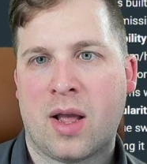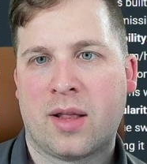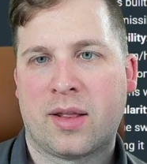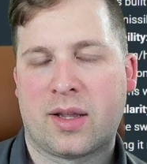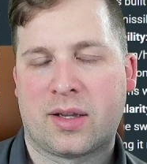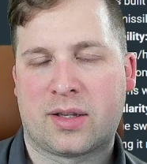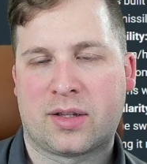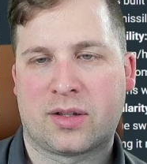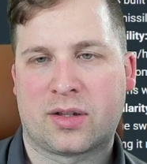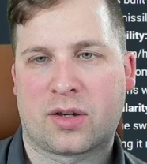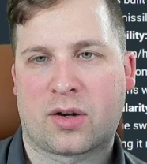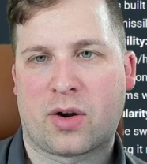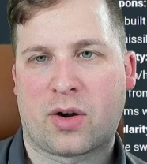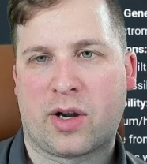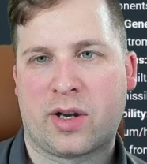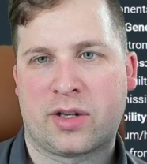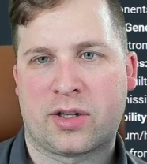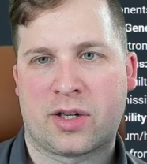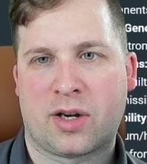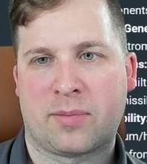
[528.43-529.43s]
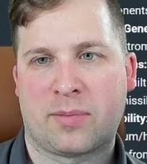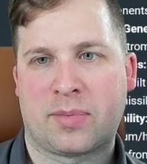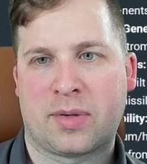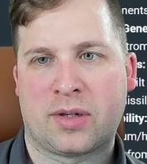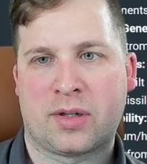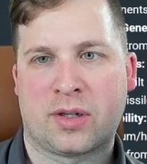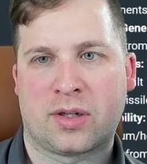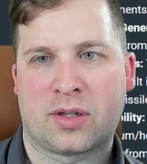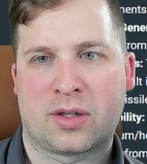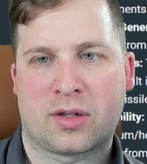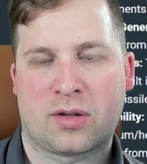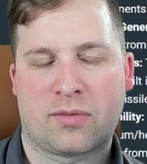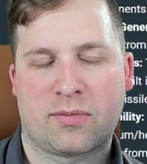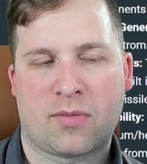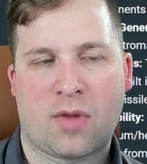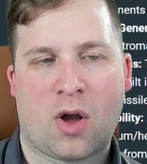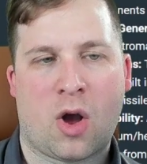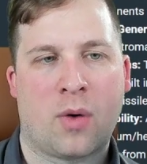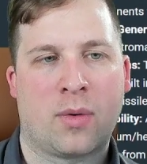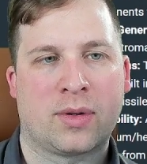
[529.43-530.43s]
This is a great ship to just
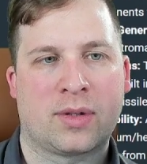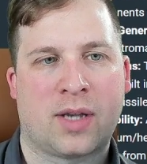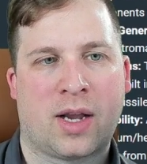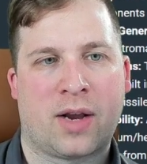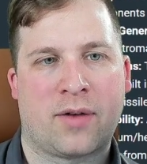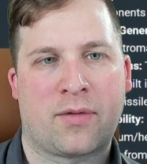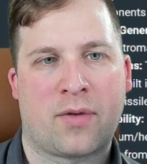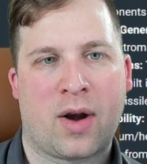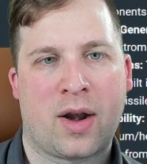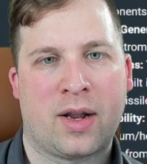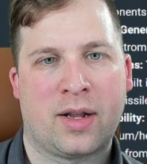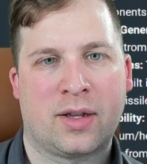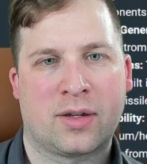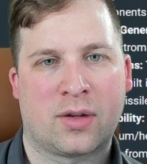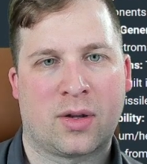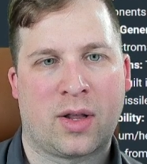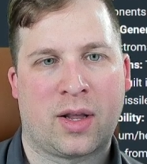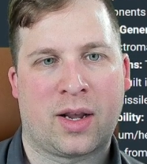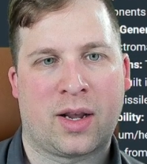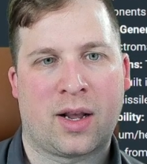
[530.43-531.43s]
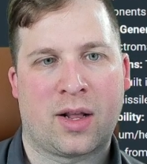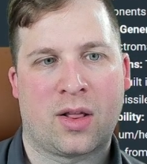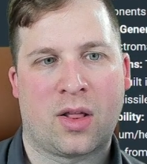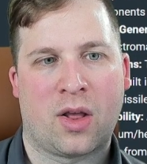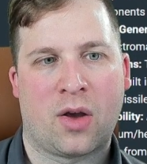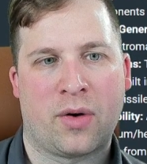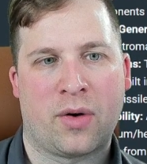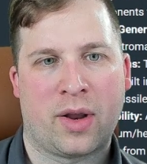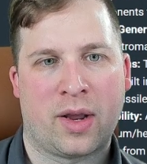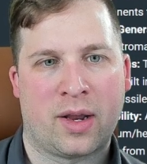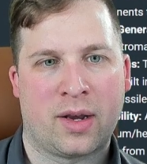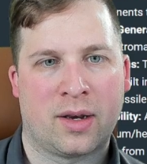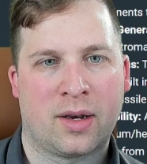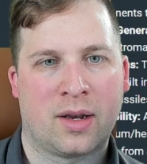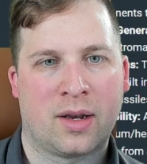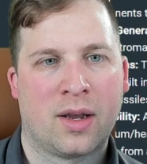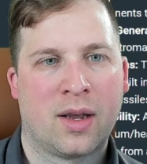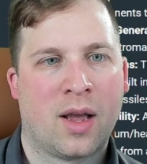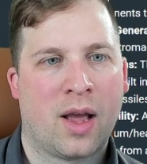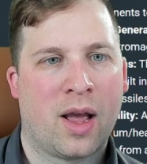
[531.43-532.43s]
always have ready so they can load in
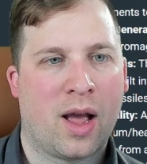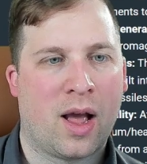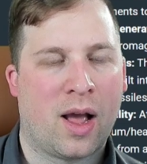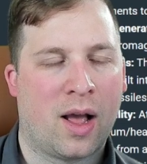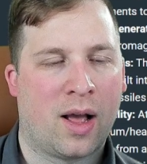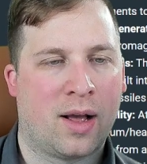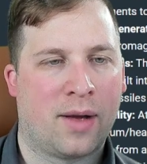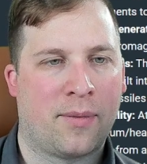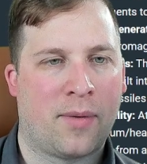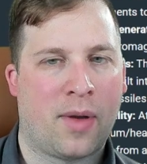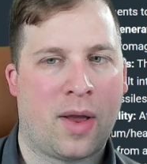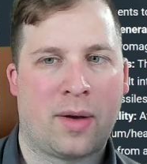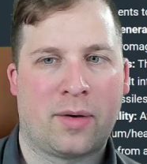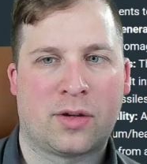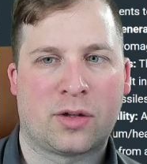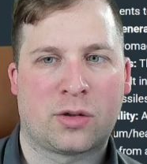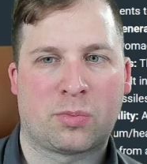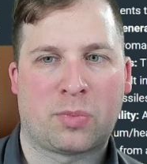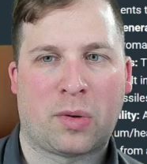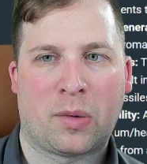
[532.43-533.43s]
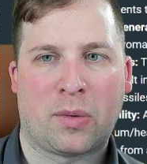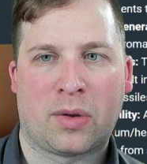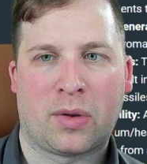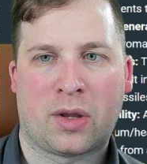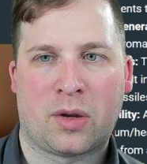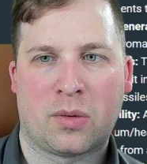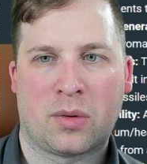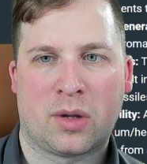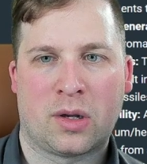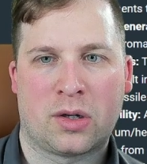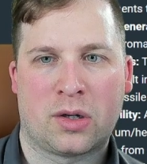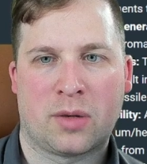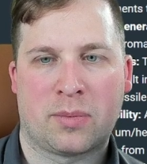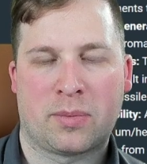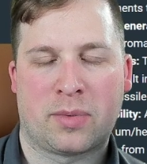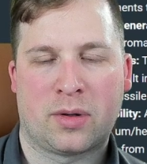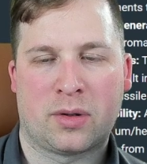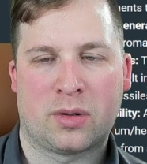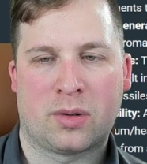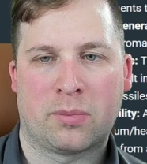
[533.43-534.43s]
and just be with you in the ship,
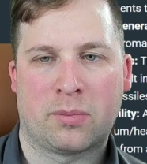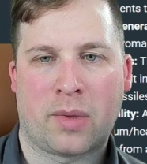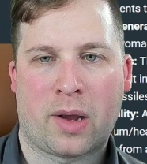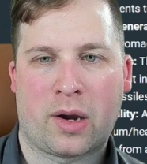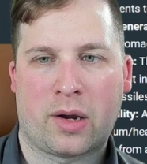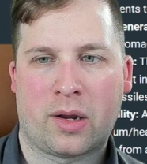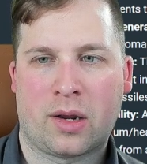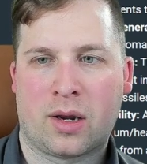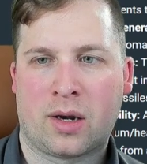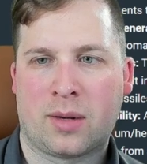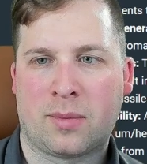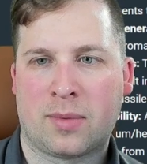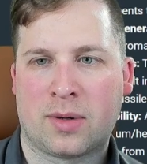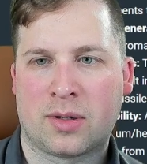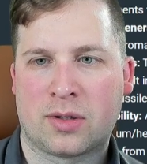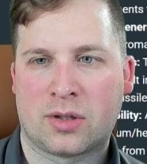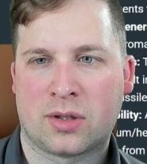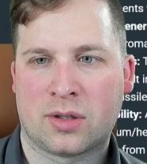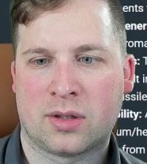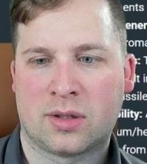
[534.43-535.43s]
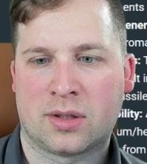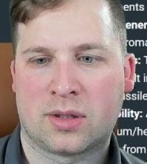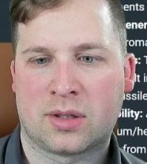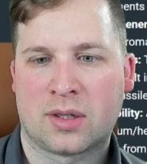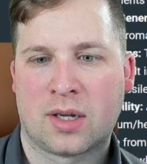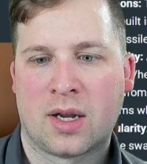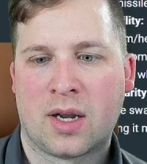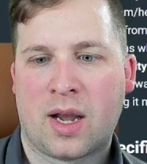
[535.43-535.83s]
do some bounty hunting missions.